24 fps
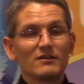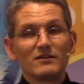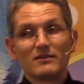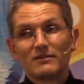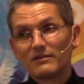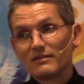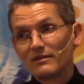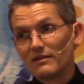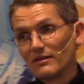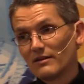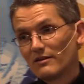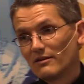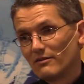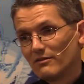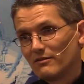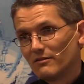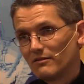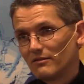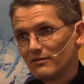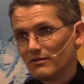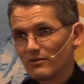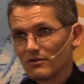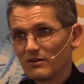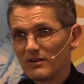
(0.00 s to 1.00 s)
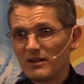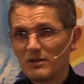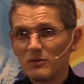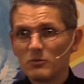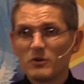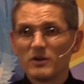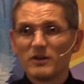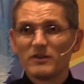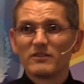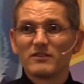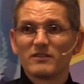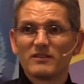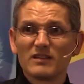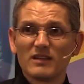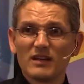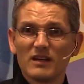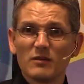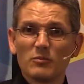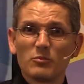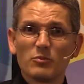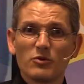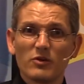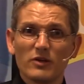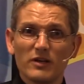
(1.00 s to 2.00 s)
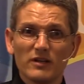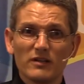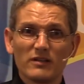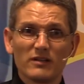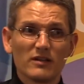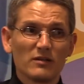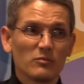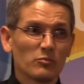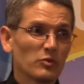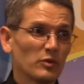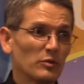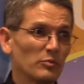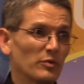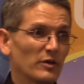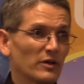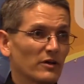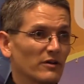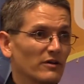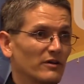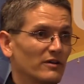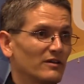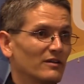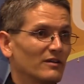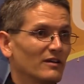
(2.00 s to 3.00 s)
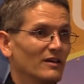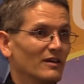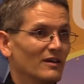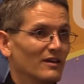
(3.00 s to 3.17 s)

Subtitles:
was at that point then preparing